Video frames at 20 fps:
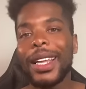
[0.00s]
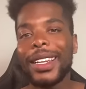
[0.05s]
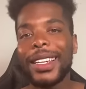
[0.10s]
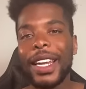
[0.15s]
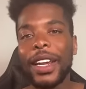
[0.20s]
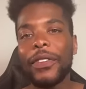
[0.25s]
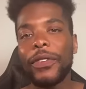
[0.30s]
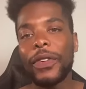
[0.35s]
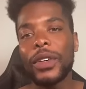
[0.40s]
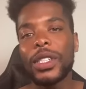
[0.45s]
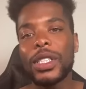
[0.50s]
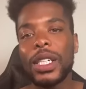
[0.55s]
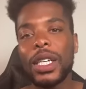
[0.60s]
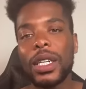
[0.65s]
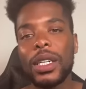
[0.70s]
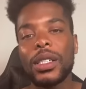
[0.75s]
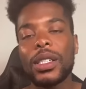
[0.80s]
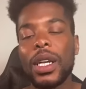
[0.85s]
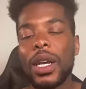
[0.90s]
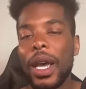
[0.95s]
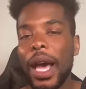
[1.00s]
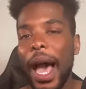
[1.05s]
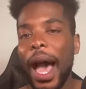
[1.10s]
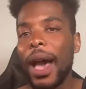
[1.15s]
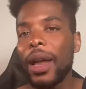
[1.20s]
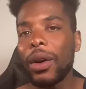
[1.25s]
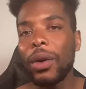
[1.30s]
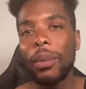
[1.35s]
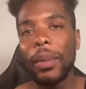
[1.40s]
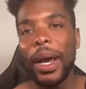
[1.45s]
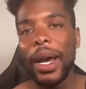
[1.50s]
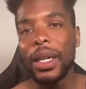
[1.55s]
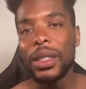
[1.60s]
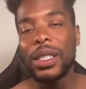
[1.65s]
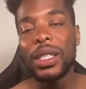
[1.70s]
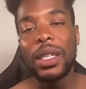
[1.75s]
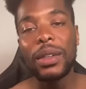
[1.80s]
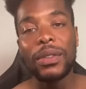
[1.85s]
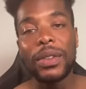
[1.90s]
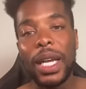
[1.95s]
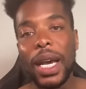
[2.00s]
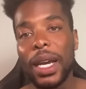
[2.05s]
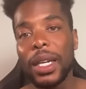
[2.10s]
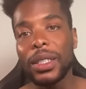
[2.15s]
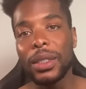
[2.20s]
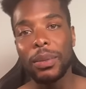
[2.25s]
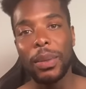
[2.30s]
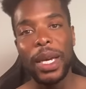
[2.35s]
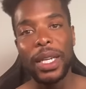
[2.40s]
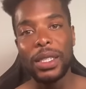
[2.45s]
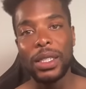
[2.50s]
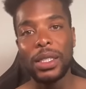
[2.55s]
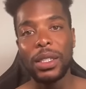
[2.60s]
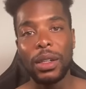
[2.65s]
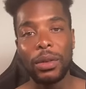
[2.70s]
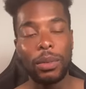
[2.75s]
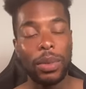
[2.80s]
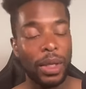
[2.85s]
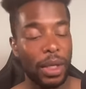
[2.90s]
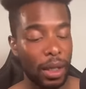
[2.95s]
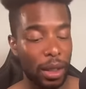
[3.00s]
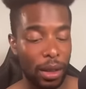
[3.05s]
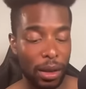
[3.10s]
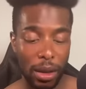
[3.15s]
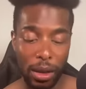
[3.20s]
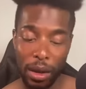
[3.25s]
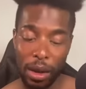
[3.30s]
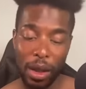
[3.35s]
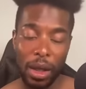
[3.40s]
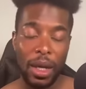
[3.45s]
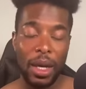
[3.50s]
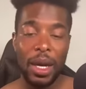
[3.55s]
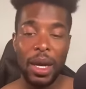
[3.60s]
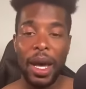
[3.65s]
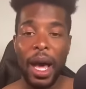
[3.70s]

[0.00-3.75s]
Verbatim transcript: The difference is I don't mind self-doxing myself because